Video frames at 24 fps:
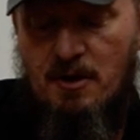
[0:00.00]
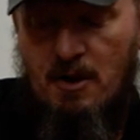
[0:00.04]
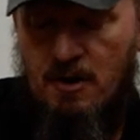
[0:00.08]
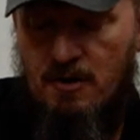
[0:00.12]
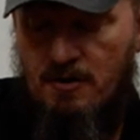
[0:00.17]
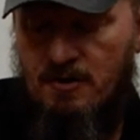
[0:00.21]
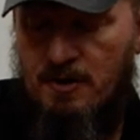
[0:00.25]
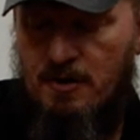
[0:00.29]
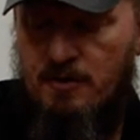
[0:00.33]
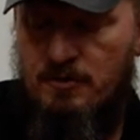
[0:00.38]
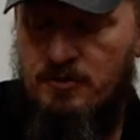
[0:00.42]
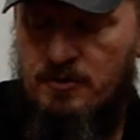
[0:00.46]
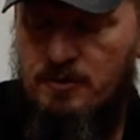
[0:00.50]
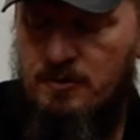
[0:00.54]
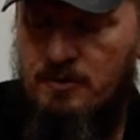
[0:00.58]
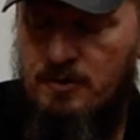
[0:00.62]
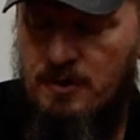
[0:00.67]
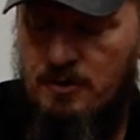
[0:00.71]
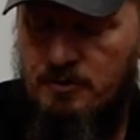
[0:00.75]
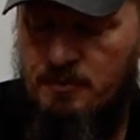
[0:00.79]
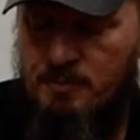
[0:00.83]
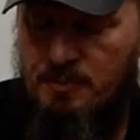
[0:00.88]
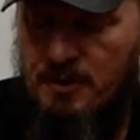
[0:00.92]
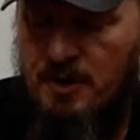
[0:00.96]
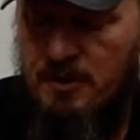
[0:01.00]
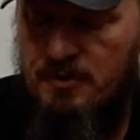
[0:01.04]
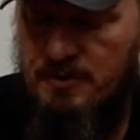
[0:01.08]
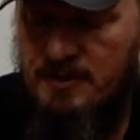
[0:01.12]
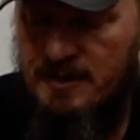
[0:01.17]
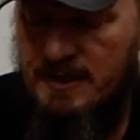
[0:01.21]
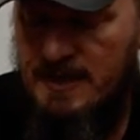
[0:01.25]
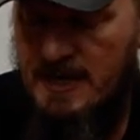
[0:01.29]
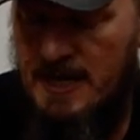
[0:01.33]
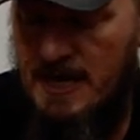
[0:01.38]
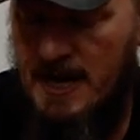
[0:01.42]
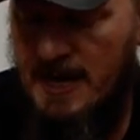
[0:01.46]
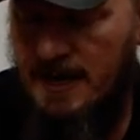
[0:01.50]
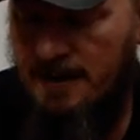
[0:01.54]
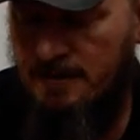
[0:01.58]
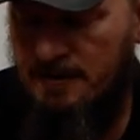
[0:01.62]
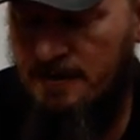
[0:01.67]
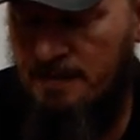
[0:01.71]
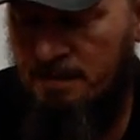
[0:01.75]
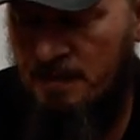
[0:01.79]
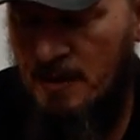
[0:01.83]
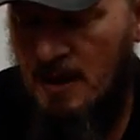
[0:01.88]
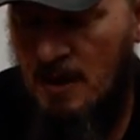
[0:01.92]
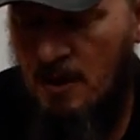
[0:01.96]
there are those pros and
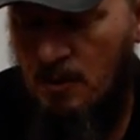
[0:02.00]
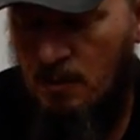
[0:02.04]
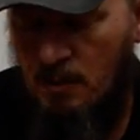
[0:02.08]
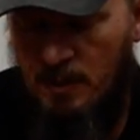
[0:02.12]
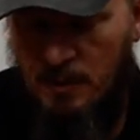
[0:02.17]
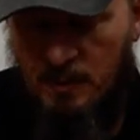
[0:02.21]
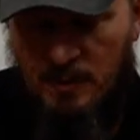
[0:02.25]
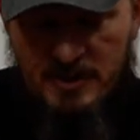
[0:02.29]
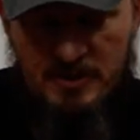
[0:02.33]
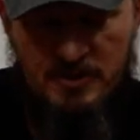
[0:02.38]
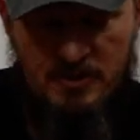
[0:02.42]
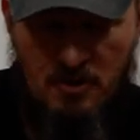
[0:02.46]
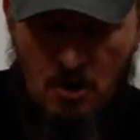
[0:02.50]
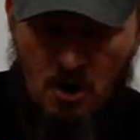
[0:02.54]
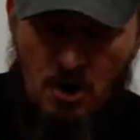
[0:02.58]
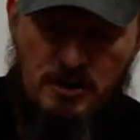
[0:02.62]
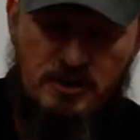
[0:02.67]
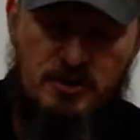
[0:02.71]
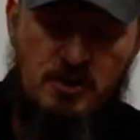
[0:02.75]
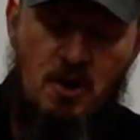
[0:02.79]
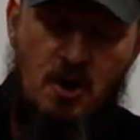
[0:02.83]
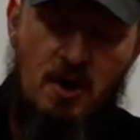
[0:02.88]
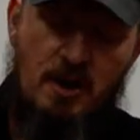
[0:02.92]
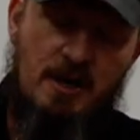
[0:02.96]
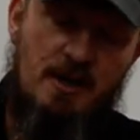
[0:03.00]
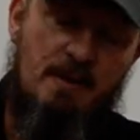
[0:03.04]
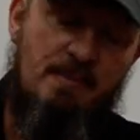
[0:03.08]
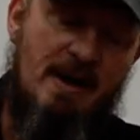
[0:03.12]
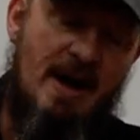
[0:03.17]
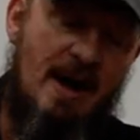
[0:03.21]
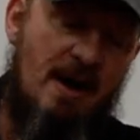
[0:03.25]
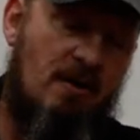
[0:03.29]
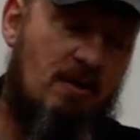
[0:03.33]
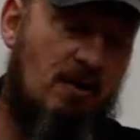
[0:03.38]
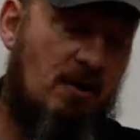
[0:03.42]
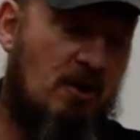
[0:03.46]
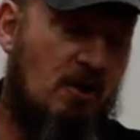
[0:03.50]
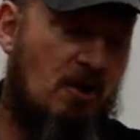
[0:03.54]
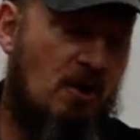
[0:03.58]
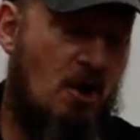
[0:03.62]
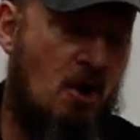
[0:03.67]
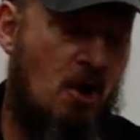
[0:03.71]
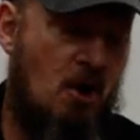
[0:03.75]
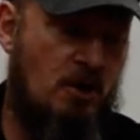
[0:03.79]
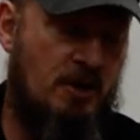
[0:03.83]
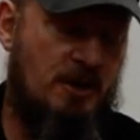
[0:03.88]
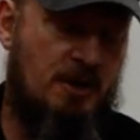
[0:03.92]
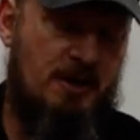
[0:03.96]
cons. When we start talking about
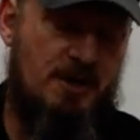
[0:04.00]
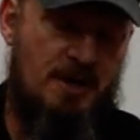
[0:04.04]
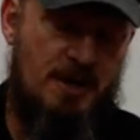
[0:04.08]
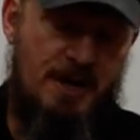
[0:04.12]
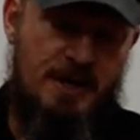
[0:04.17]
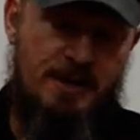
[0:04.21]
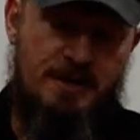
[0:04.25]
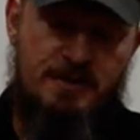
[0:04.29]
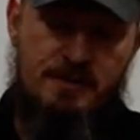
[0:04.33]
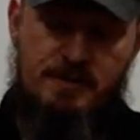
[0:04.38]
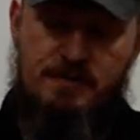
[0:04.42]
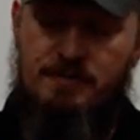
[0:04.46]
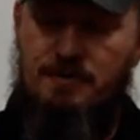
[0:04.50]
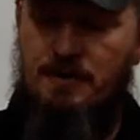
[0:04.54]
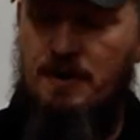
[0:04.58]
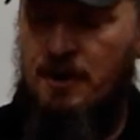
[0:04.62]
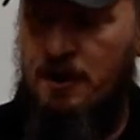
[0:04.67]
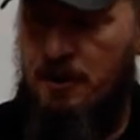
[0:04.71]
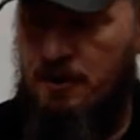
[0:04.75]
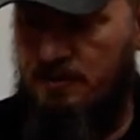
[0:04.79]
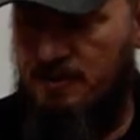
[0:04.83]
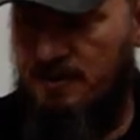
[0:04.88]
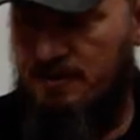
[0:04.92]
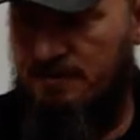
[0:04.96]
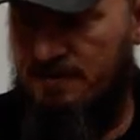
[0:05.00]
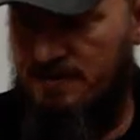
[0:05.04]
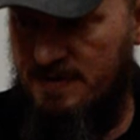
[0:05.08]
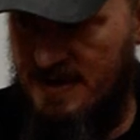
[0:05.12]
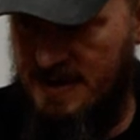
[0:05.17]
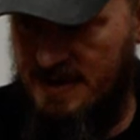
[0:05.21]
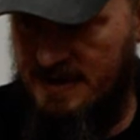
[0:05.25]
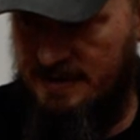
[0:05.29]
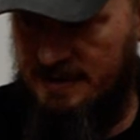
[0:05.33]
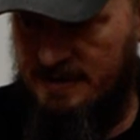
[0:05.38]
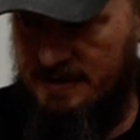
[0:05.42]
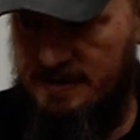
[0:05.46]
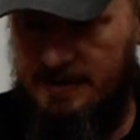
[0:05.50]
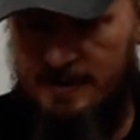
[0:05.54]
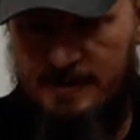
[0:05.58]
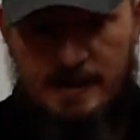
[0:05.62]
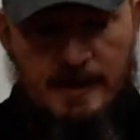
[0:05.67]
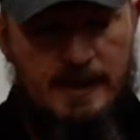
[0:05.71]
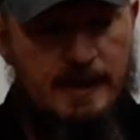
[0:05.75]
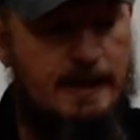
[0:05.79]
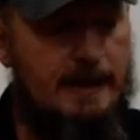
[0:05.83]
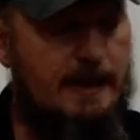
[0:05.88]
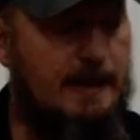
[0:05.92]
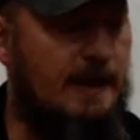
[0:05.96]
long guns for home
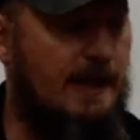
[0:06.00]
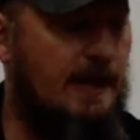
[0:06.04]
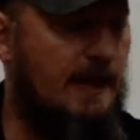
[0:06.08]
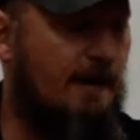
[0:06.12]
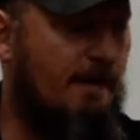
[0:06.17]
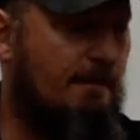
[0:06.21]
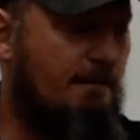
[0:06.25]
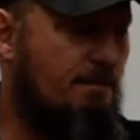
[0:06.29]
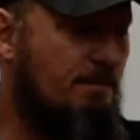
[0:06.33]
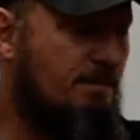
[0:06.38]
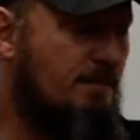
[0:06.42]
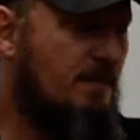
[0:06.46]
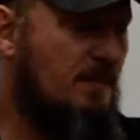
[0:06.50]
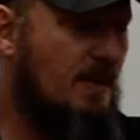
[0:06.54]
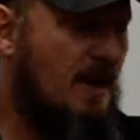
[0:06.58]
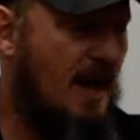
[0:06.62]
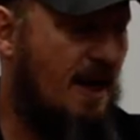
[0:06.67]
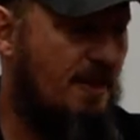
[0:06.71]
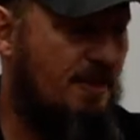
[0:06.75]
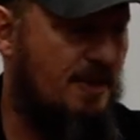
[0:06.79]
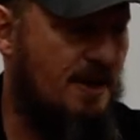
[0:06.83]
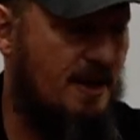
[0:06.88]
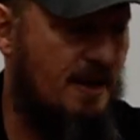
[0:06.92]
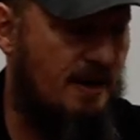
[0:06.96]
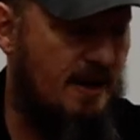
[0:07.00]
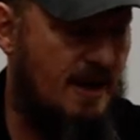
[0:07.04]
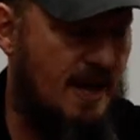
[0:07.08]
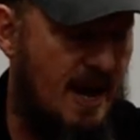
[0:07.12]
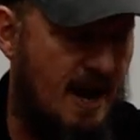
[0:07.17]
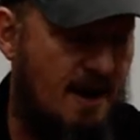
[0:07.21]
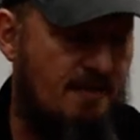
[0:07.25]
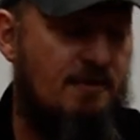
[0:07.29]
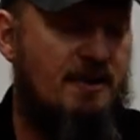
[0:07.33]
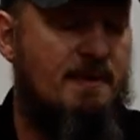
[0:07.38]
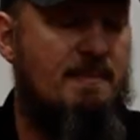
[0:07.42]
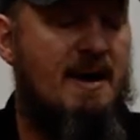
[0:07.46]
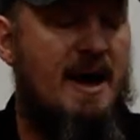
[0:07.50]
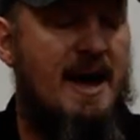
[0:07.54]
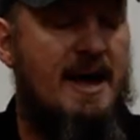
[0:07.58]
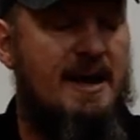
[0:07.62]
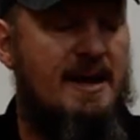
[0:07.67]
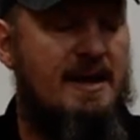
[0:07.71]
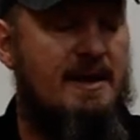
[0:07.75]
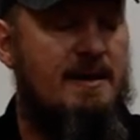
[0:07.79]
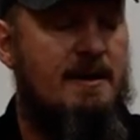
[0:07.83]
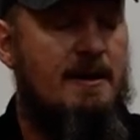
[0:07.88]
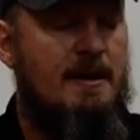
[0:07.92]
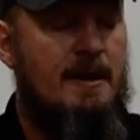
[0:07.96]
defense, I think
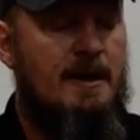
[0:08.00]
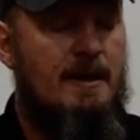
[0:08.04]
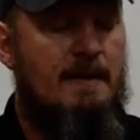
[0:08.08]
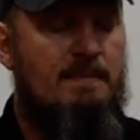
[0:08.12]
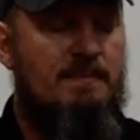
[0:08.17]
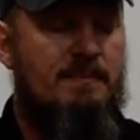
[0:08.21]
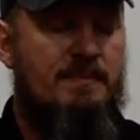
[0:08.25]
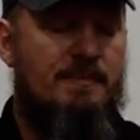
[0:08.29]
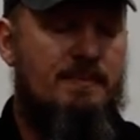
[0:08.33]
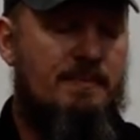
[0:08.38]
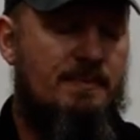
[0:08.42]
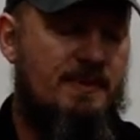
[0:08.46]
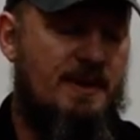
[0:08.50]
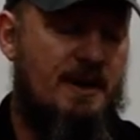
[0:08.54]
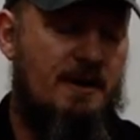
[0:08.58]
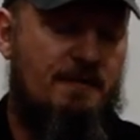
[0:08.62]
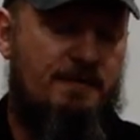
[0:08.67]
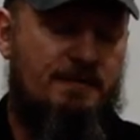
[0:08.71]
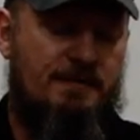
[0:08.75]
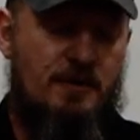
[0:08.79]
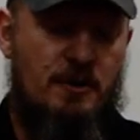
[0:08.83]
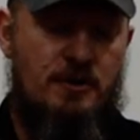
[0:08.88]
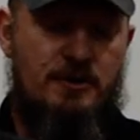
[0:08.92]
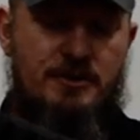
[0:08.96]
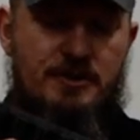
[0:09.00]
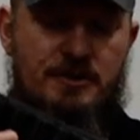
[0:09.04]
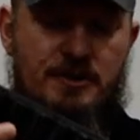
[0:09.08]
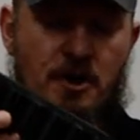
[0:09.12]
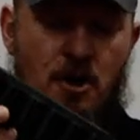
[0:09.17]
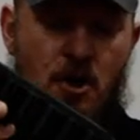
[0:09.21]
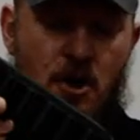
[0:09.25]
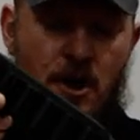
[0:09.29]
everybody, their first